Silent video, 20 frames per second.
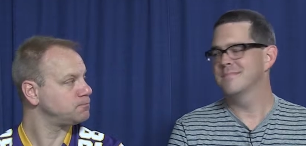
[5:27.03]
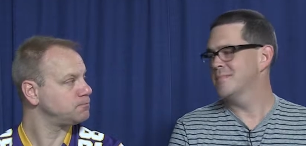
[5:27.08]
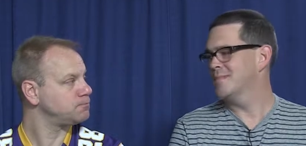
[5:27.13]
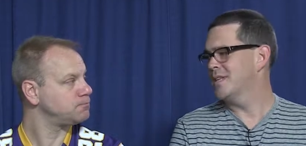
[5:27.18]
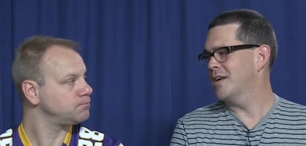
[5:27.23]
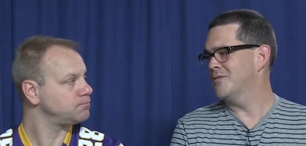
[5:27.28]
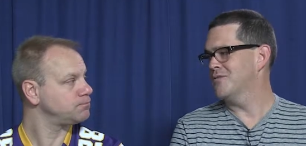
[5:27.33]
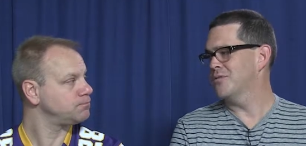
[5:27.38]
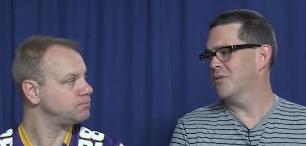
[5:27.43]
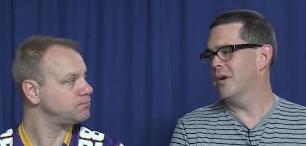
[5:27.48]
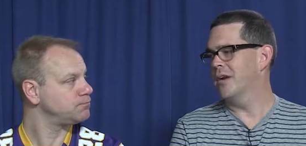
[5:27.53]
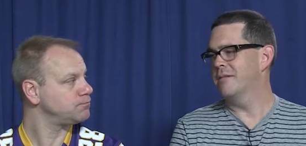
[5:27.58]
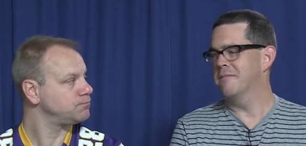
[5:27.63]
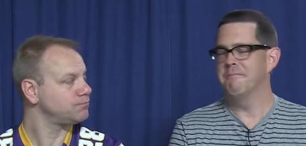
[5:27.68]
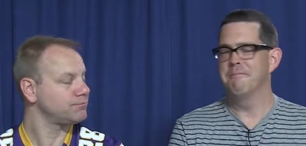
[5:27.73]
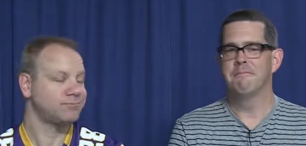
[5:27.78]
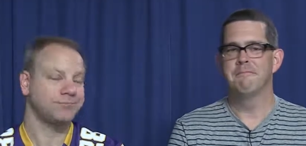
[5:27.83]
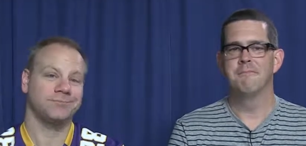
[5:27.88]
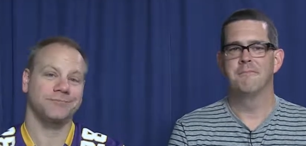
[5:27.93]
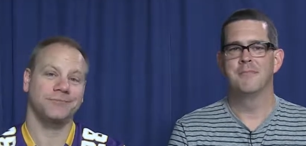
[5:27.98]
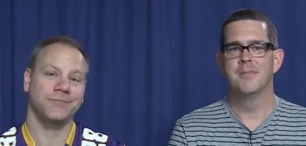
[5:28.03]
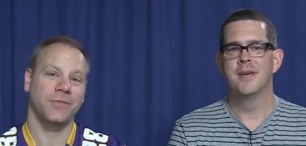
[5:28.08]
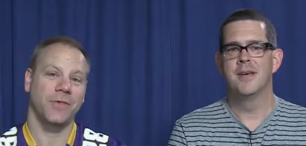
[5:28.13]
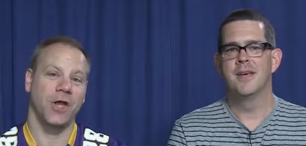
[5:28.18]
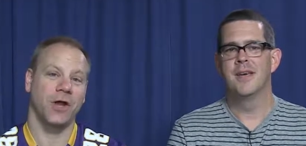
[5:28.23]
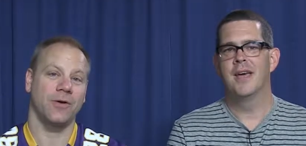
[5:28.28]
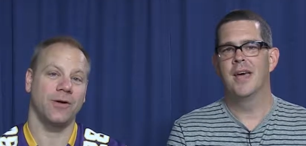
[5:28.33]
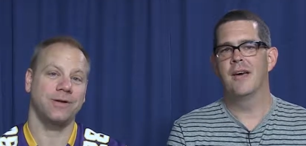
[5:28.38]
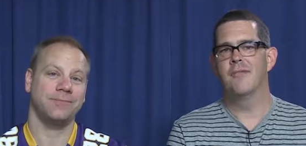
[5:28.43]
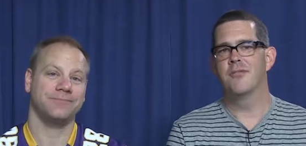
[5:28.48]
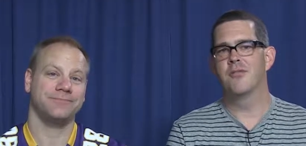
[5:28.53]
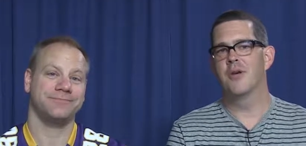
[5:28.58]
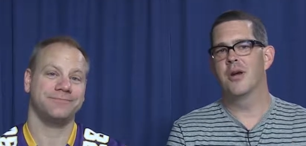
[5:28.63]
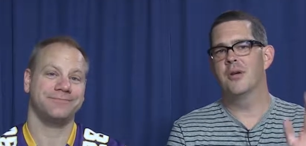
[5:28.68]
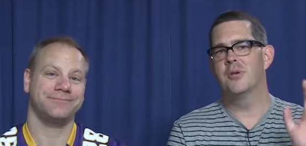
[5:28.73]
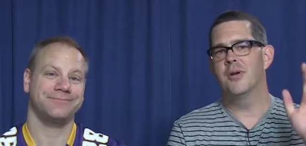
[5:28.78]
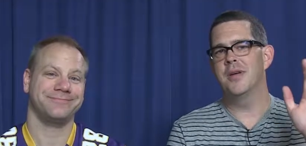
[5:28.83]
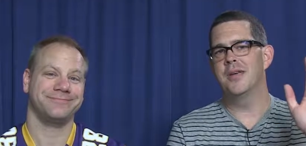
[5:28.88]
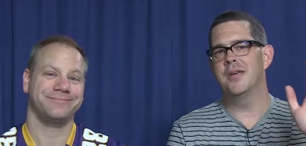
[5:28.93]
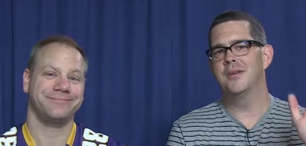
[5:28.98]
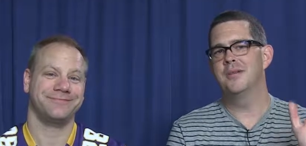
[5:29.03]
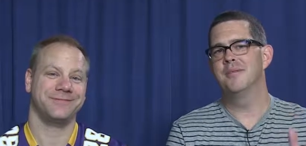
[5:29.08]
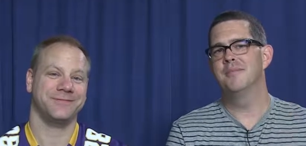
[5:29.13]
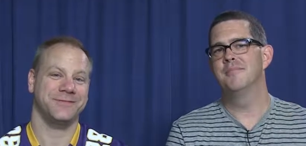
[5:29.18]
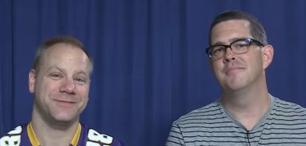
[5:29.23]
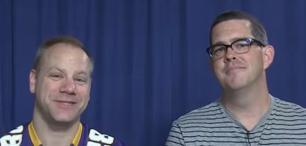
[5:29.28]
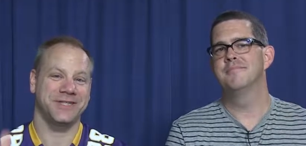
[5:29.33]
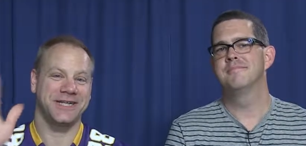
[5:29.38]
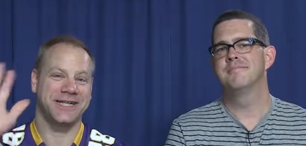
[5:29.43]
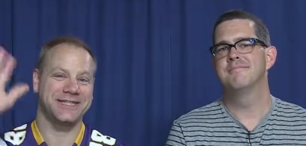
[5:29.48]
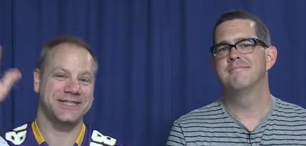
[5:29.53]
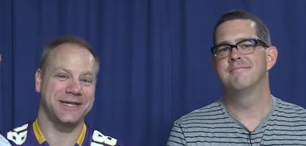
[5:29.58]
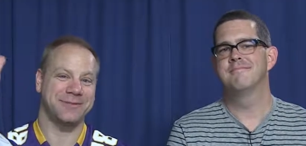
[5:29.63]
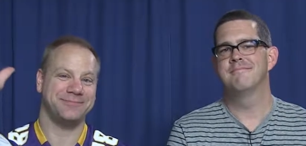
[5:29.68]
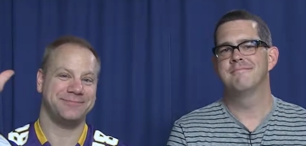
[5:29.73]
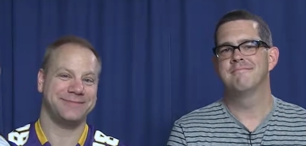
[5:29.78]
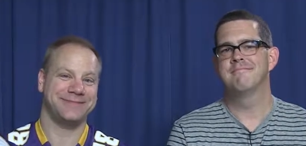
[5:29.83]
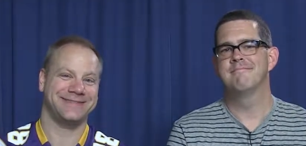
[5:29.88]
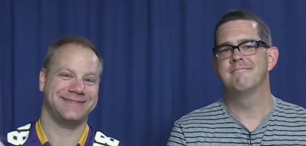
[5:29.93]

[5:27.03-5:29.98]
Speaker 1: Sounds great. All right. Have a great week. See you next time.